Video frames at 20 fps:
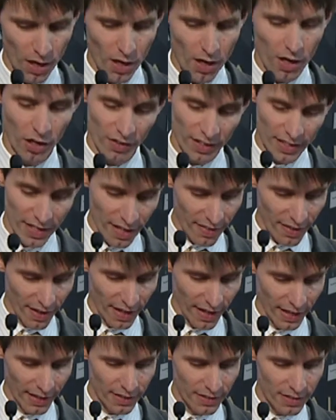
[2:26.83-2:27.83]
On the other
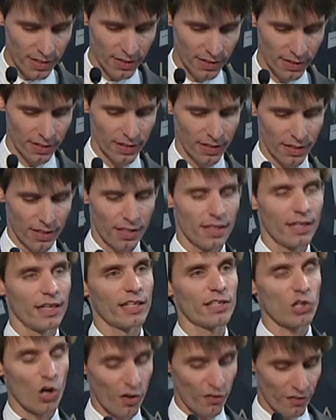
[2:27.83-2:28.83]
hand,
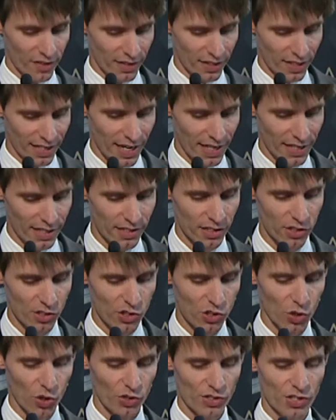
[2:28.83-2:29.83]
it's often the case that
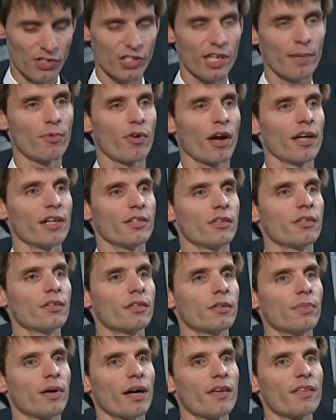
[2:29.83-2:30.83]
scores are separated
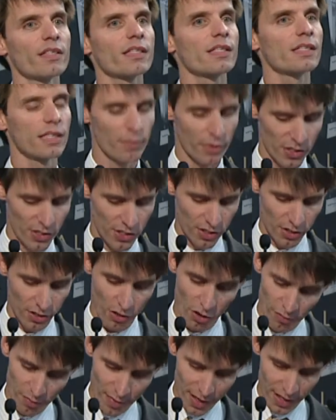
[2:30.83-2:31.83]
by the slimmest
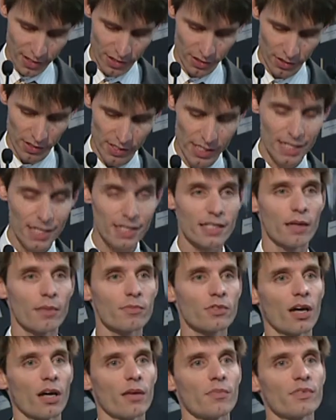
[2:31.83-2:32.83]
of margins,
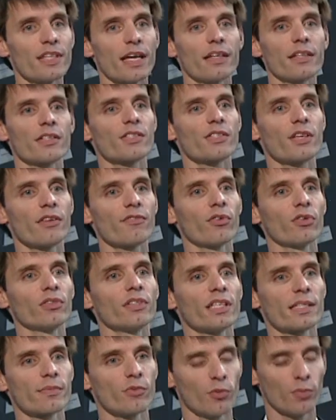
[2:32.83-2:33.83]
sometimes down to several
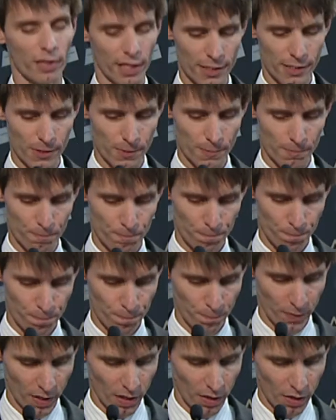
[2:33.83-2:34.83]
decimal places.
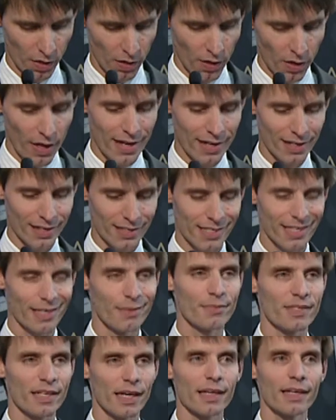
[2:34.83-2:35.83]
And it
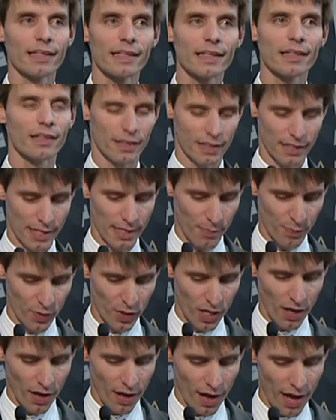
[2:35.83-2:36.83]
seems a little
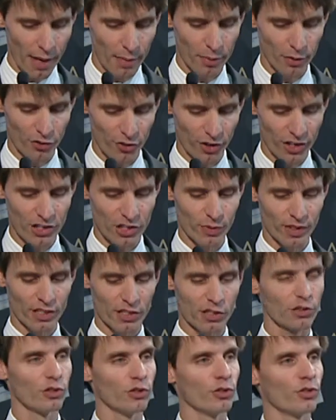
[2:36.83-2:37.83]
arbitrary to
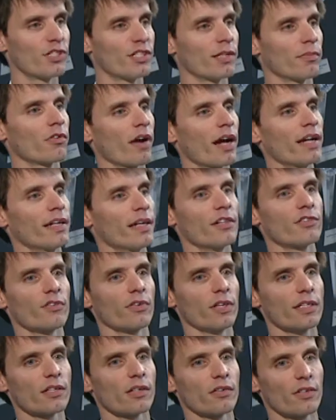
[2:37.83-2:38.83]
exclude some great
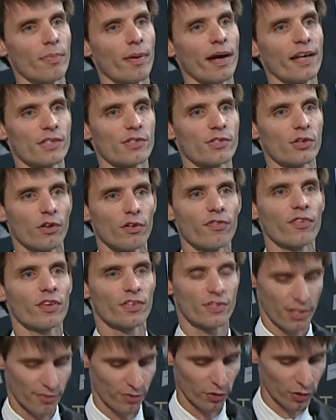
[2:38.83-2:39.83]
entries on the basis of
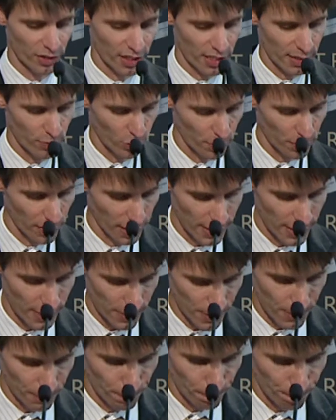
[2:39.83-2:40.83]
several decimal places.